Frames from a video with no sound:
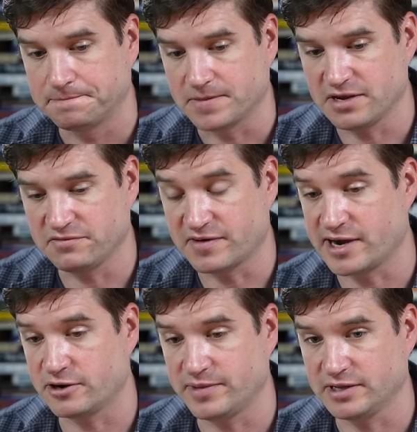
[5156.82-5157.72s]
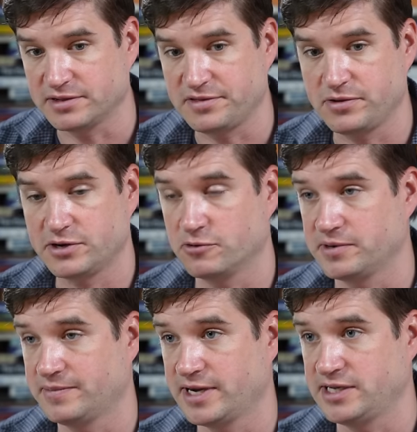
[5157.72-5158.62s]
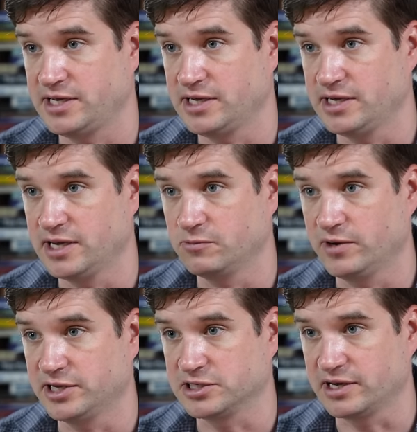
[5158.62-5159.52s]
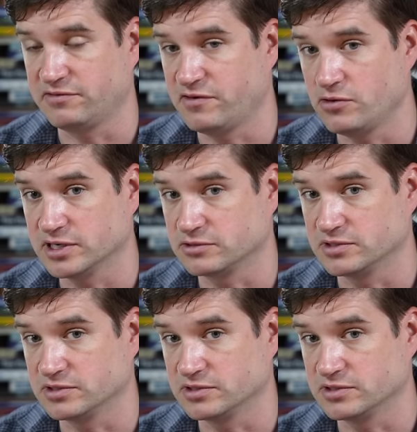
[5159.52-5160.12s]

environment, the theory group at MIT, in which like focus was